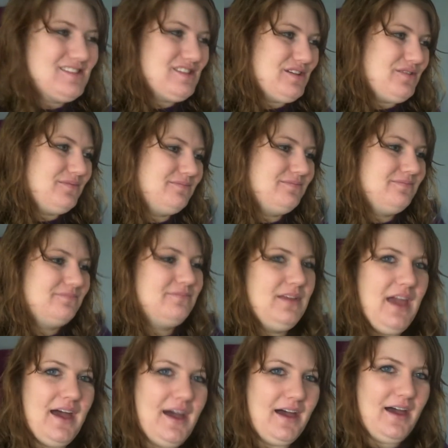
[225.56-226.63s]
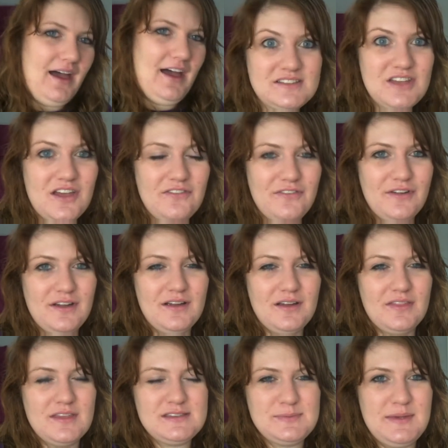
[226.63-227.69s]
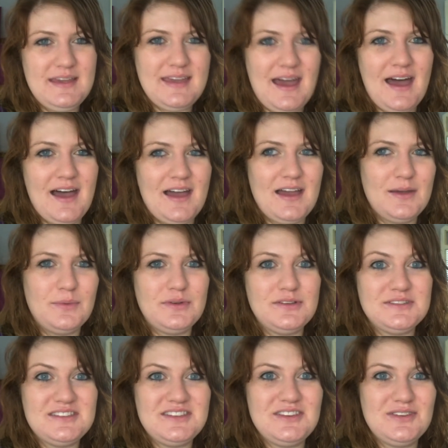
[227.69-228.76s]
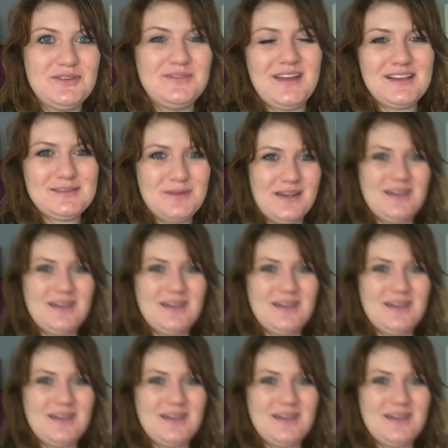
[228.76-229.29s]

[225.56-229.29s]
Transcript: So yeah, that's all for this week. I will see you next